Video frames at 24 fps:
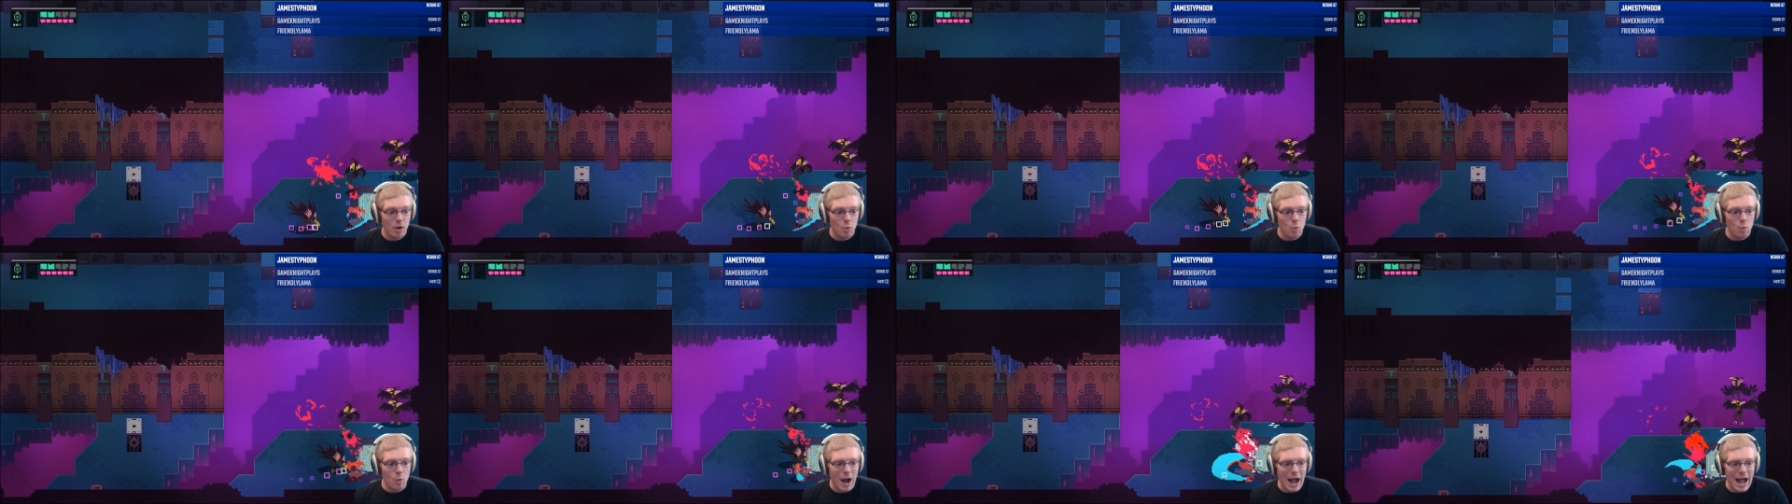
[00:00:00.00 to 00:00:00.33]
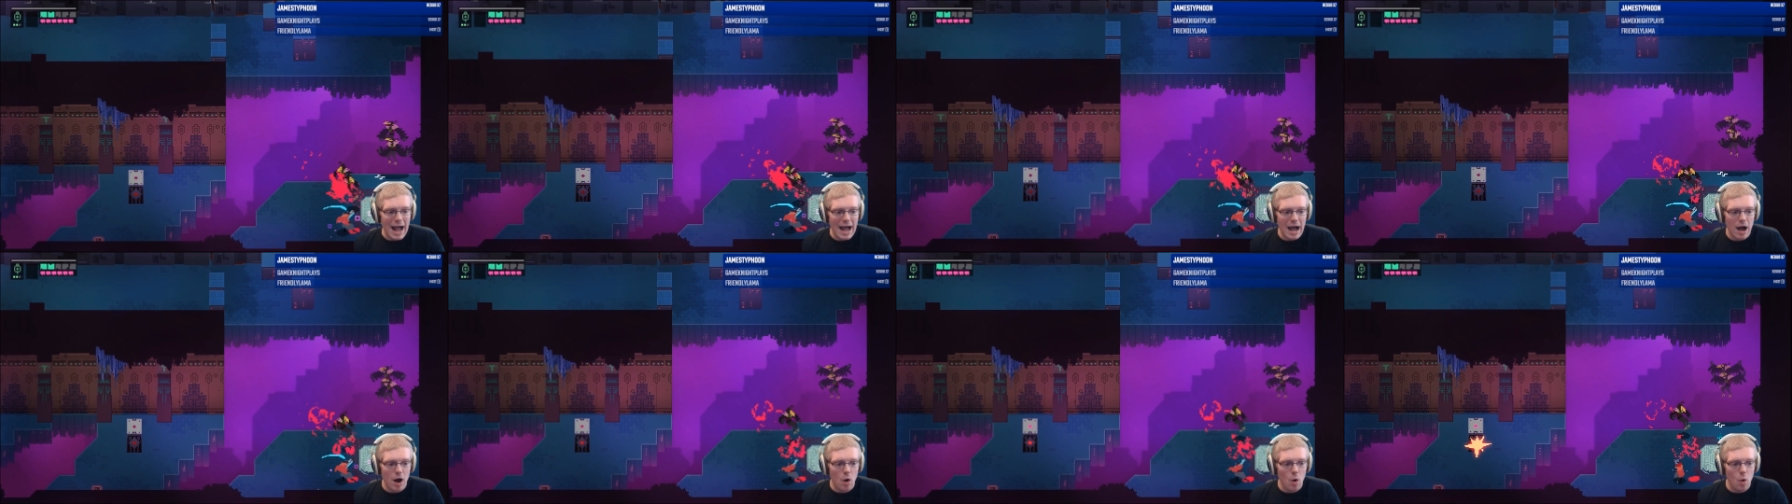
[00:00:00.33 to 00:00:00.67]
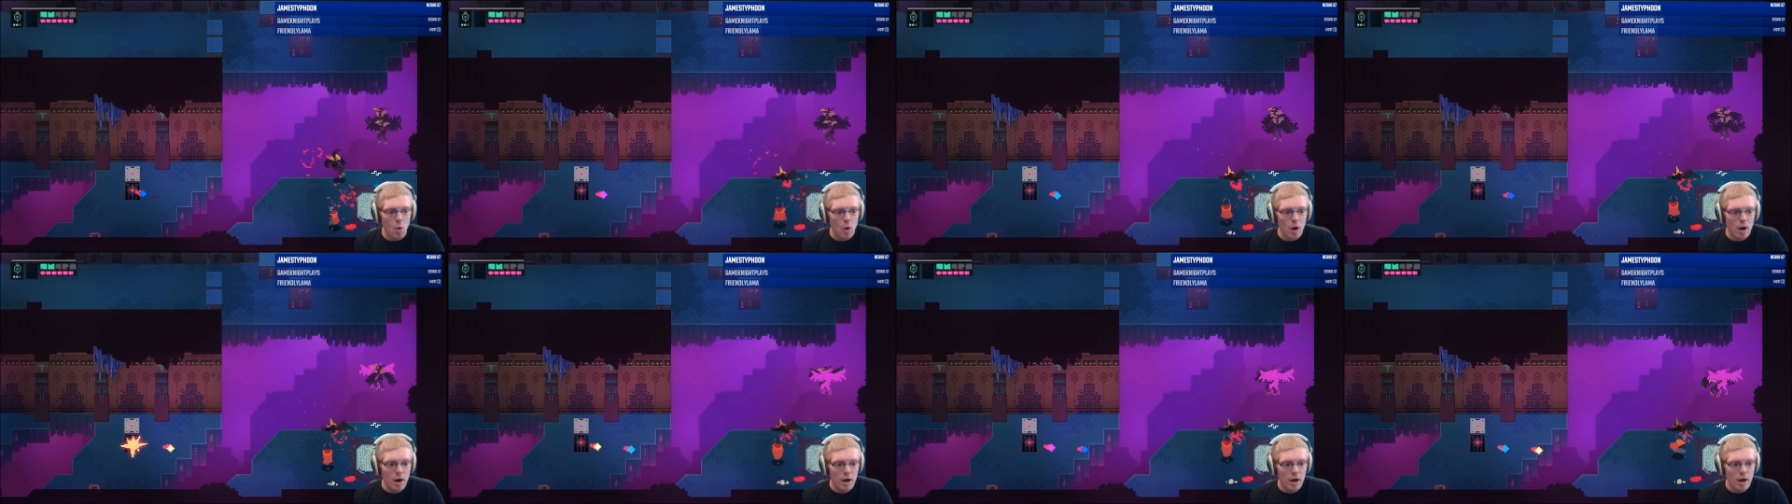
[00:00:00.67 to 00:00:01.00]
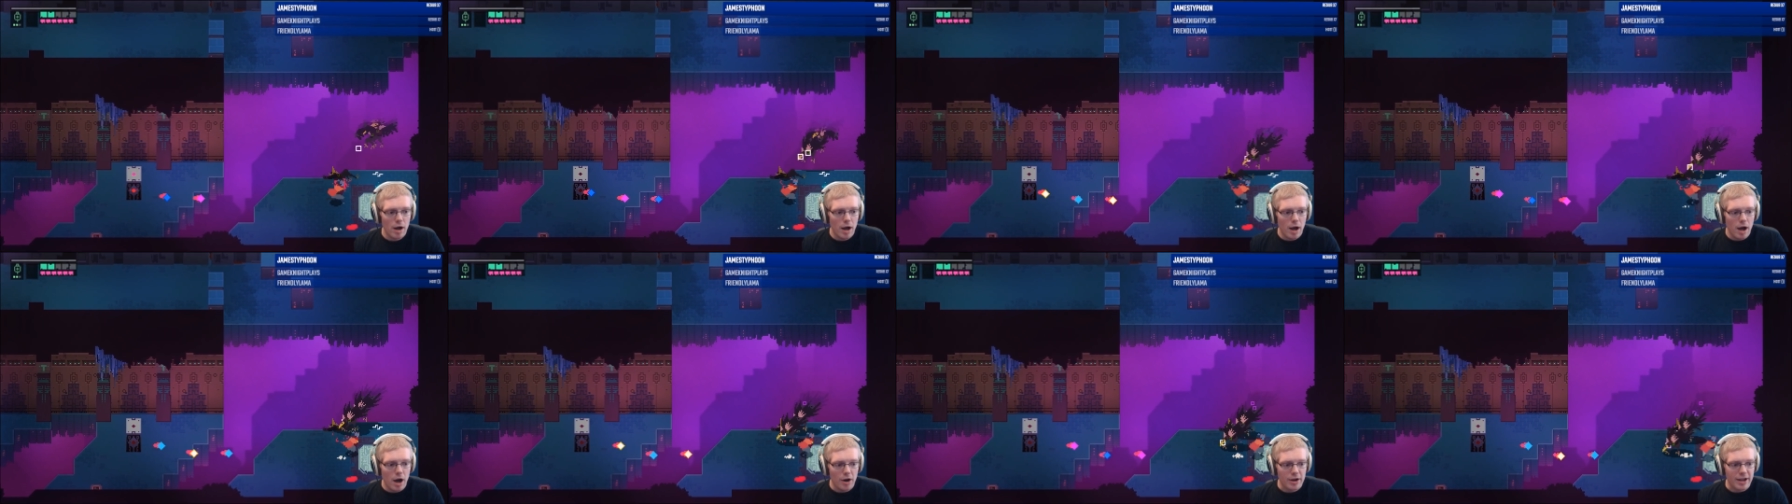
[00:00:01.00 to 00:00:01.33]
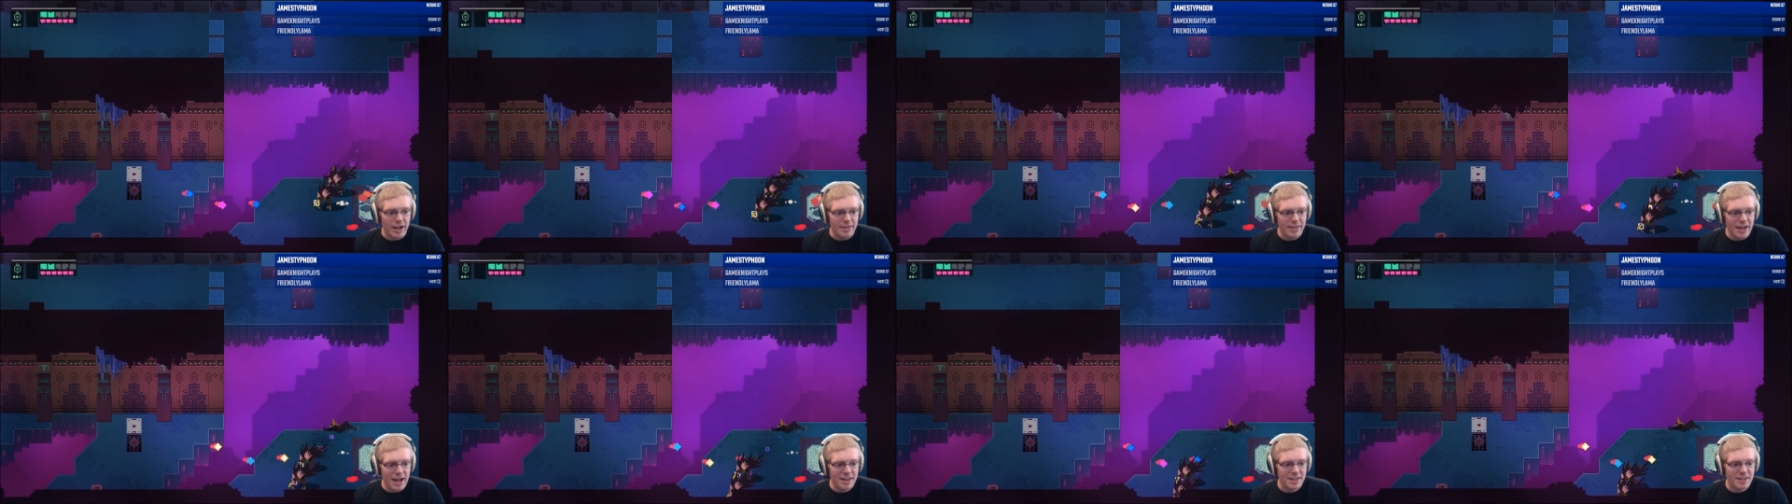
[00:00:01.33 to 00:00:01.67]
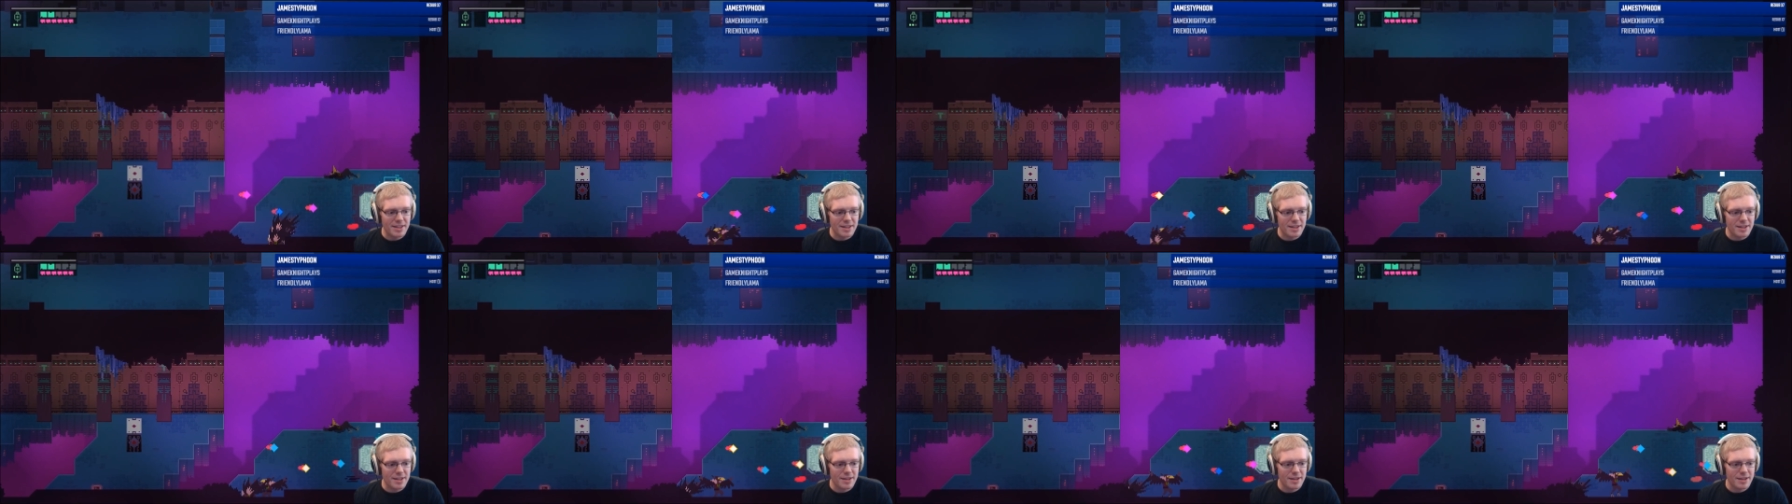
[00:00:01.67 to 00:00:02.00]
Wow. Okay,
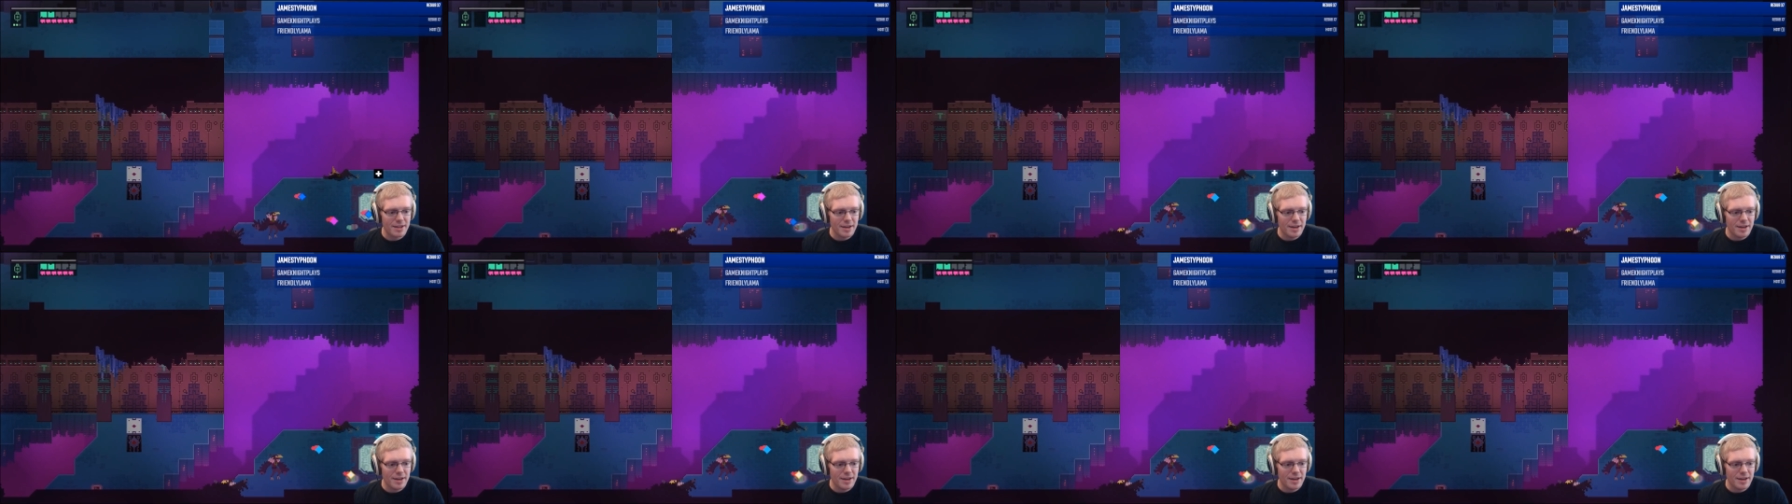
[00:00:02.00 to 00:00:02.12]
that's,